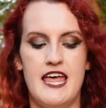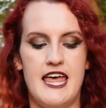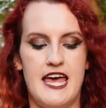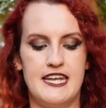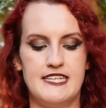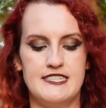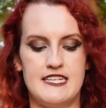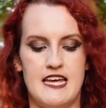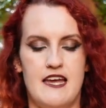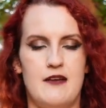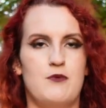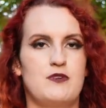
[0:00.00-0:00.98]
And
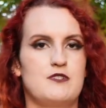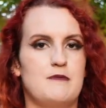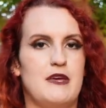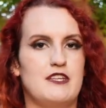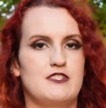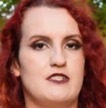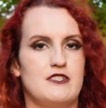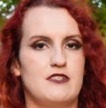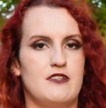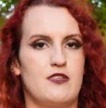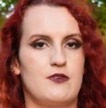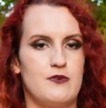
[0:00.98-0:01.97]
I want to mention
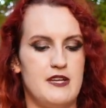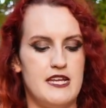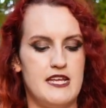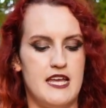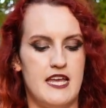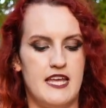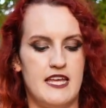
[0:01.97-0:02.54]
three